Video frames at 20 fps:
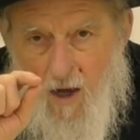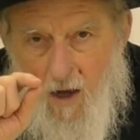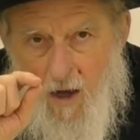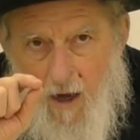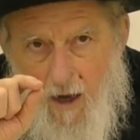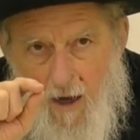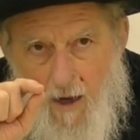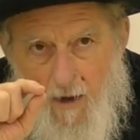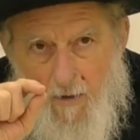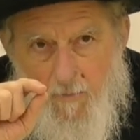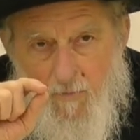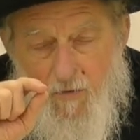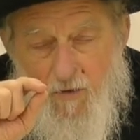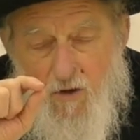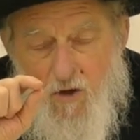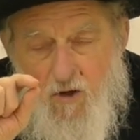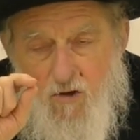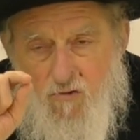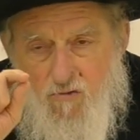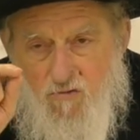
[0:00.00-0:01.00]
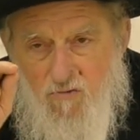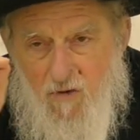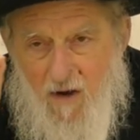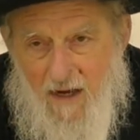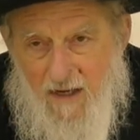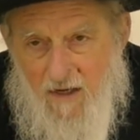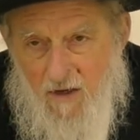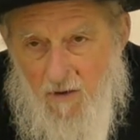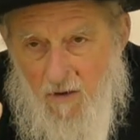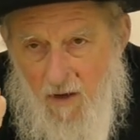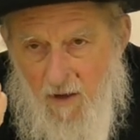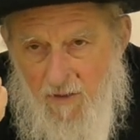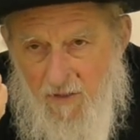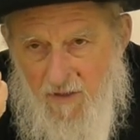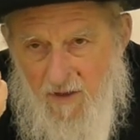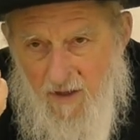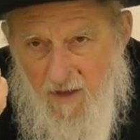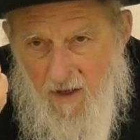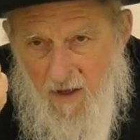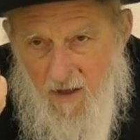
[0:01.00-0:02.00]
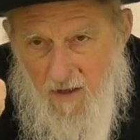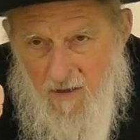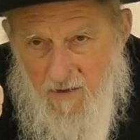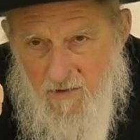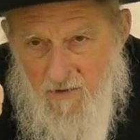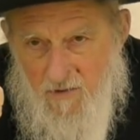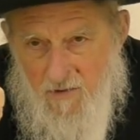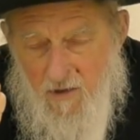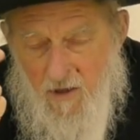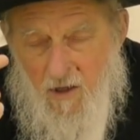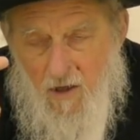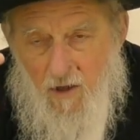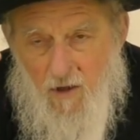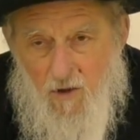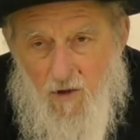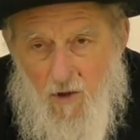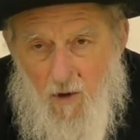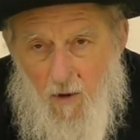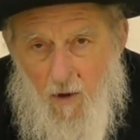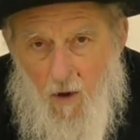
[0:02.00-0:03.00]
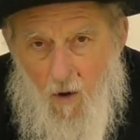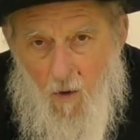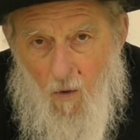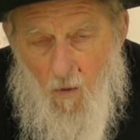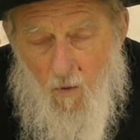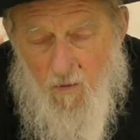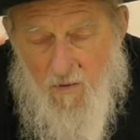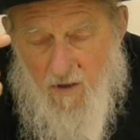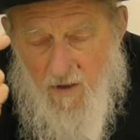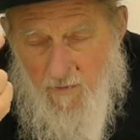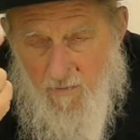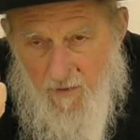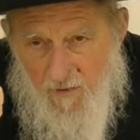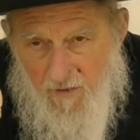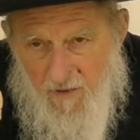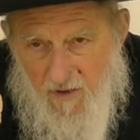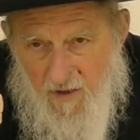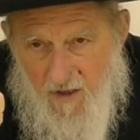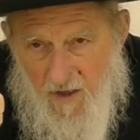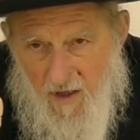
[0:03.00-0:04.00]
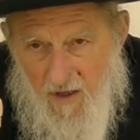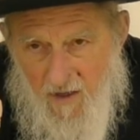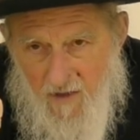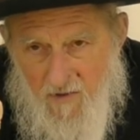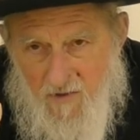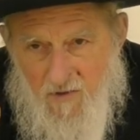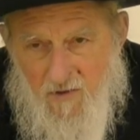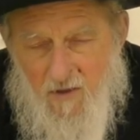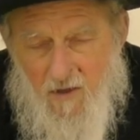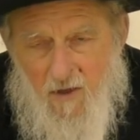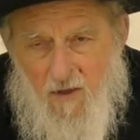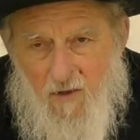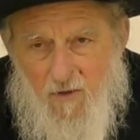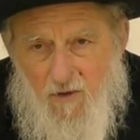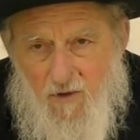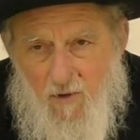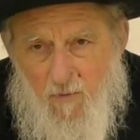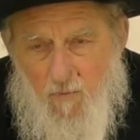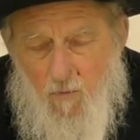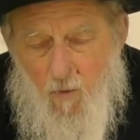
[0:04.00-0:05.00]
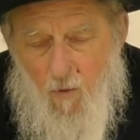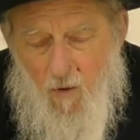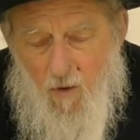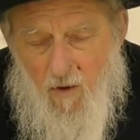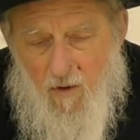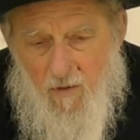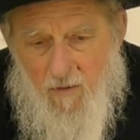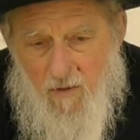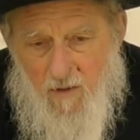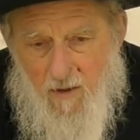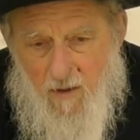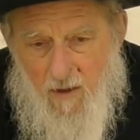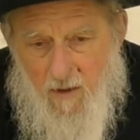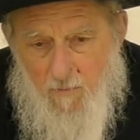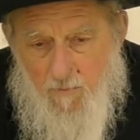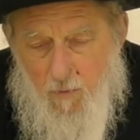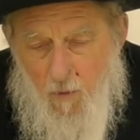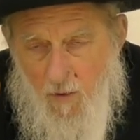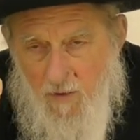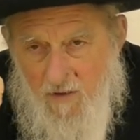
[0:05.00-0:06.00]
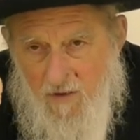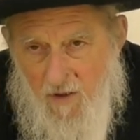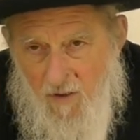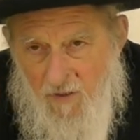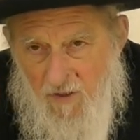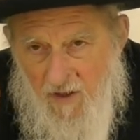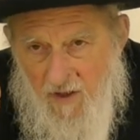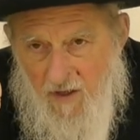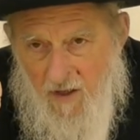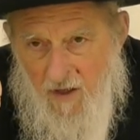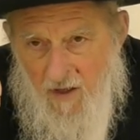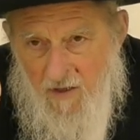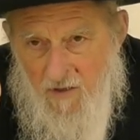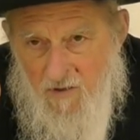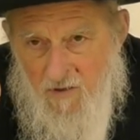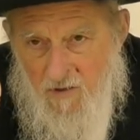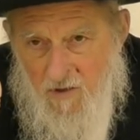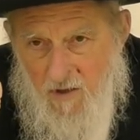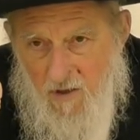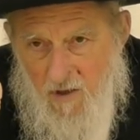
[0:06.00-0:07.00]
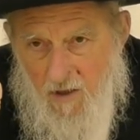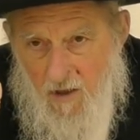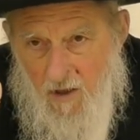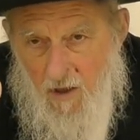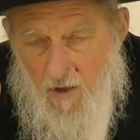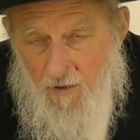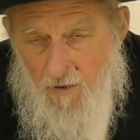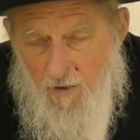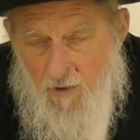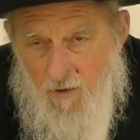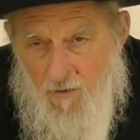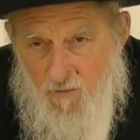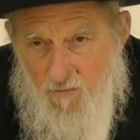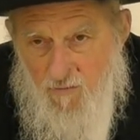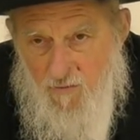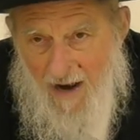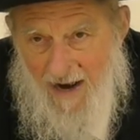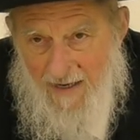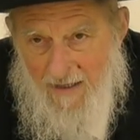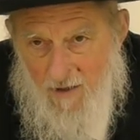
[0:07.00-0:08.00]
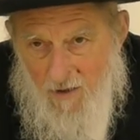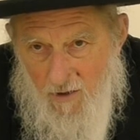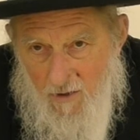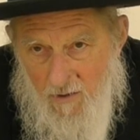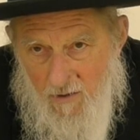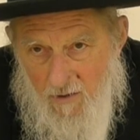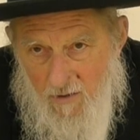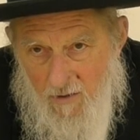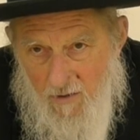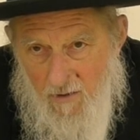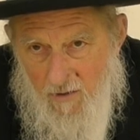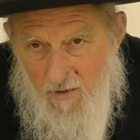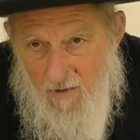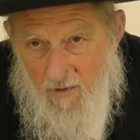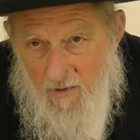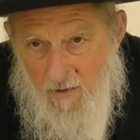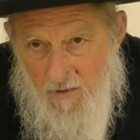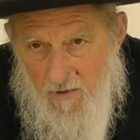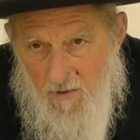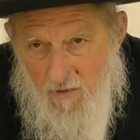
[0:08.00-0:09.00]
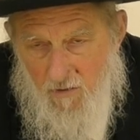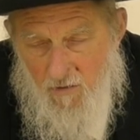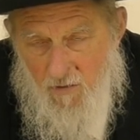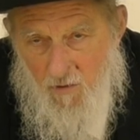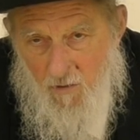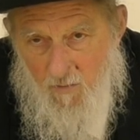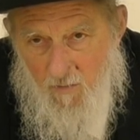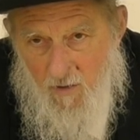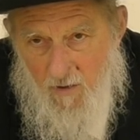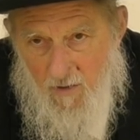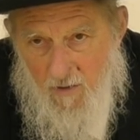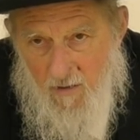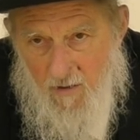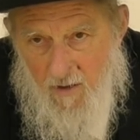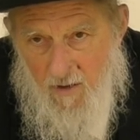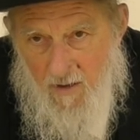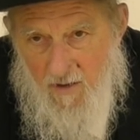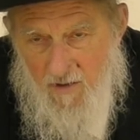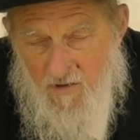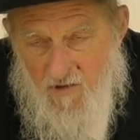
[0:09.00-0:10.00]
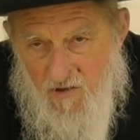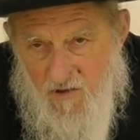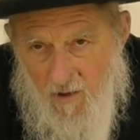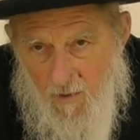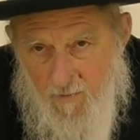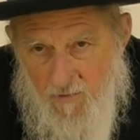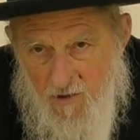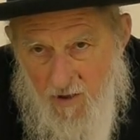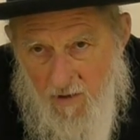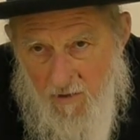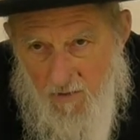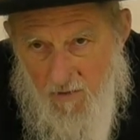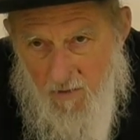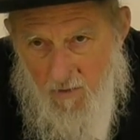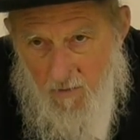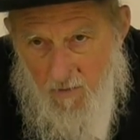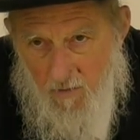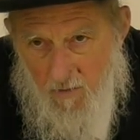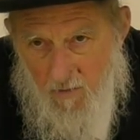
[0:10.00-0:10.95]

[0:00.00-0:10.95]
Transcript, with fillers: uh, the greater a thing is, the holier a thing is, the more important the thing is, the greater tuma it's subject to.